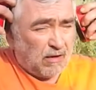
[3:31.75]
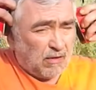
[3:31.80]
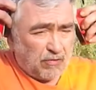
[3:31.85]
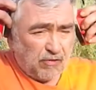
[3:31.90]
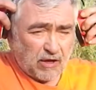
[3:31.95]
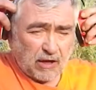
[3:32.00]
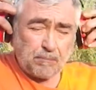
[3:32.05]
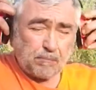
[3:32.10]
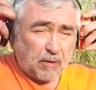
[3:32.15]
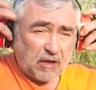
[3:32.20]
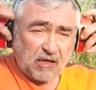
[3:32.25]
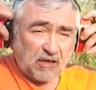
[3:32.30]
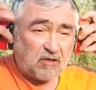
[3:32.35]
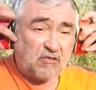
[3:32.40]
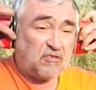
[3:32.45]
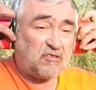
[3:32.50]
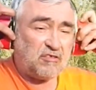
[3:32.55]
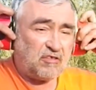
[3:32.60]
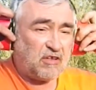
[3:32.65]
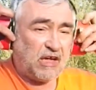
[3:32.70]
That being
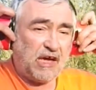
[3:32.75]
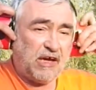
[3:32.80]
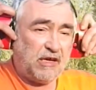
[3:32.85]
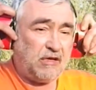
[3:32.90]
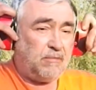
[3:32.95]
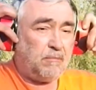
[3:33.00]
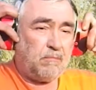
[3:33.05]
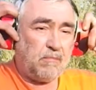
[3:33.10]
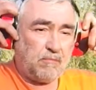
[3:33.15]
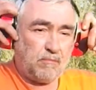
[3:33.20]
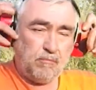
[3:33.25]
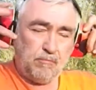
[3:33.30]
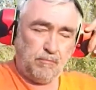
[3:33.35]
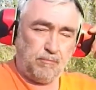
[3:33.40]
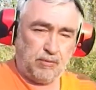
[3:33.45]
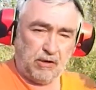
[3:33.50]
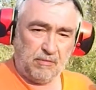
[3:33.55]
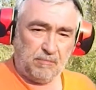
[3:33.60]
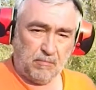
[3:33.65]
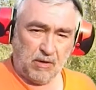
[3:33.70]
said, I'll
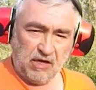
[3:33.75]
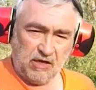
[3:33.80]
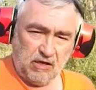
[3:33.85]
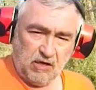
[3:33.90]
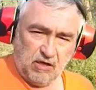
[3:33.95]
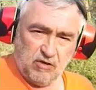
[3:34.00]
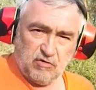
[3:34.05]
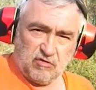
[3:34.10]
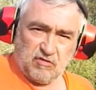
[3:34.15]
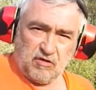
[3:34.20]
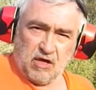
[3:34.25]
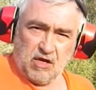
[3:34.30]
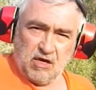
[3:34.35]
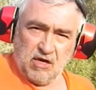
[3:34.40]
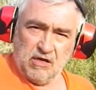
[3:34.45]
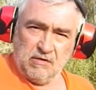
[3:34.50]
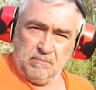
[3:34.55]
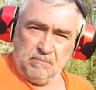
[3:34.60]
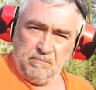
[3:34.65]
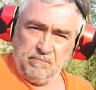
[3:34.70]
put my ears
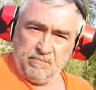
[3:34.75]
on.